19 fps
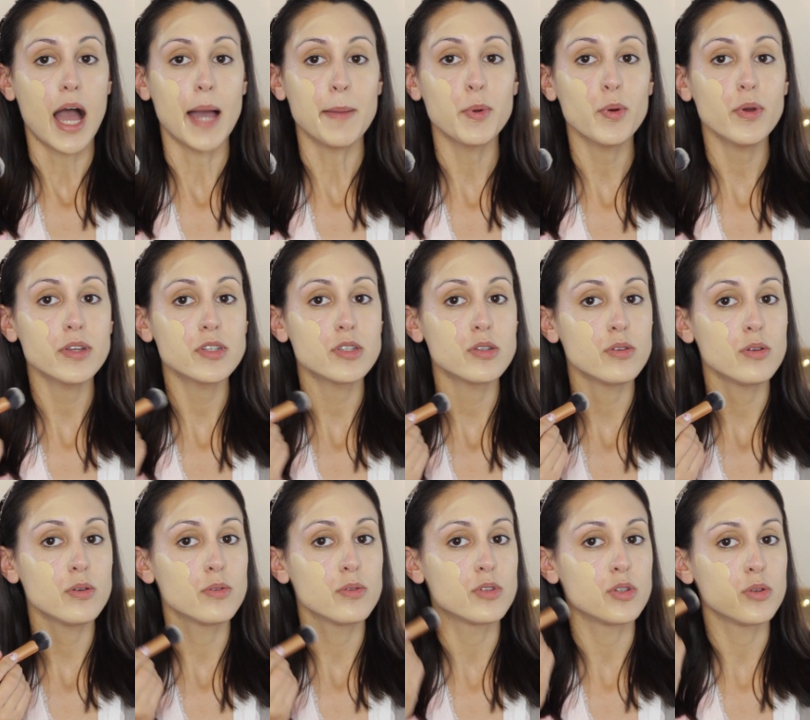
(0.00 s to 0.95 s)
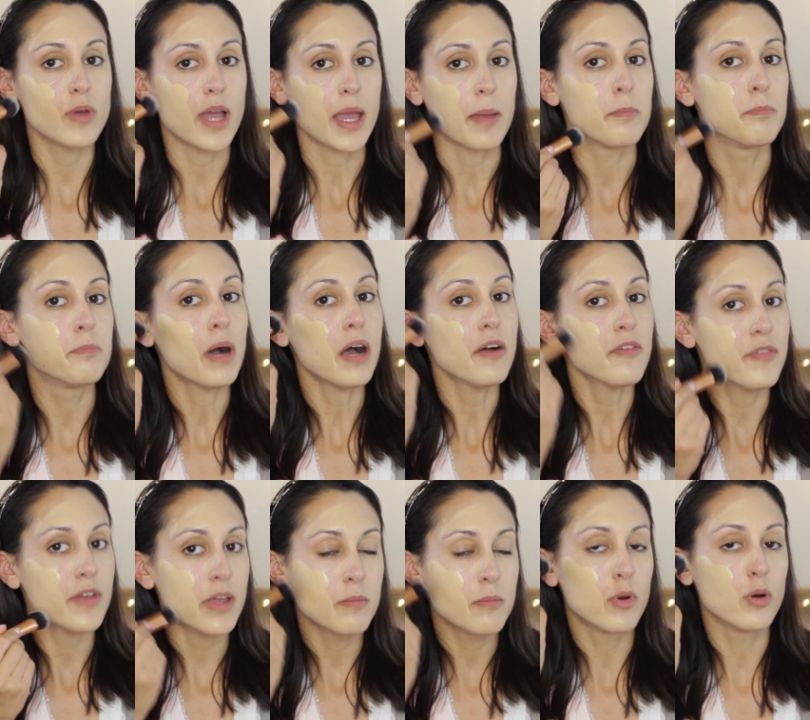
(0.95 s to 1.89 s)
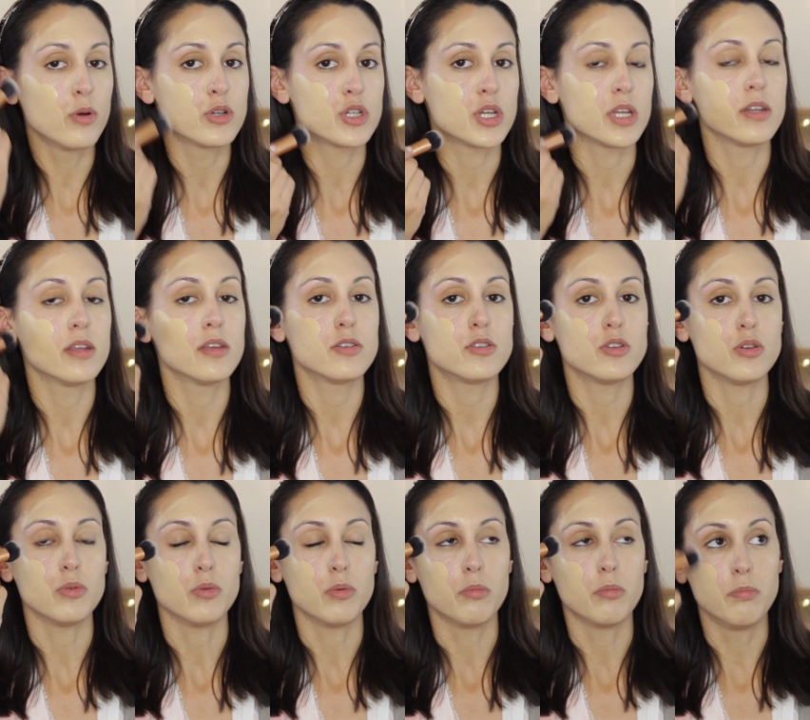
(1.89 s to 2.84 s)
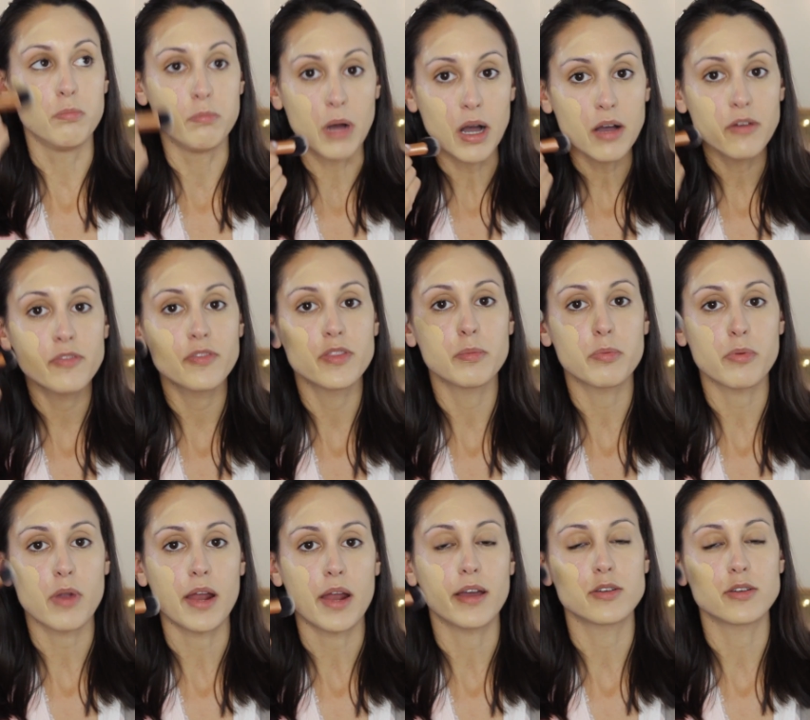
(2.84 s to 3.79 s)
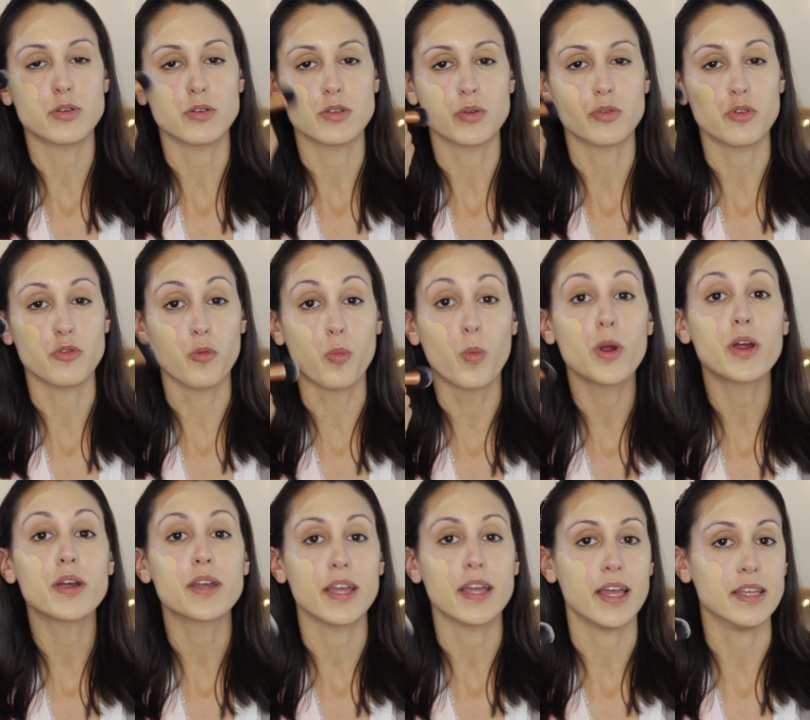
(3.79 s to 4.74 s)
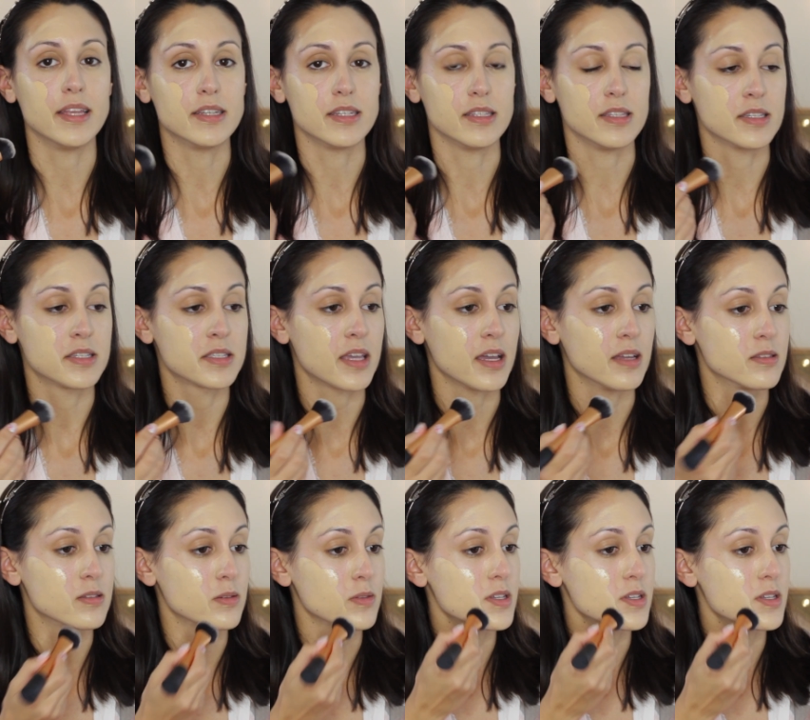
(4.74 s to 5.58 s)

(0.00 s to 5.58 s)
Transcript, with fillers: I'm going to do a buffing motion to buff the product or sort of work it into the skin.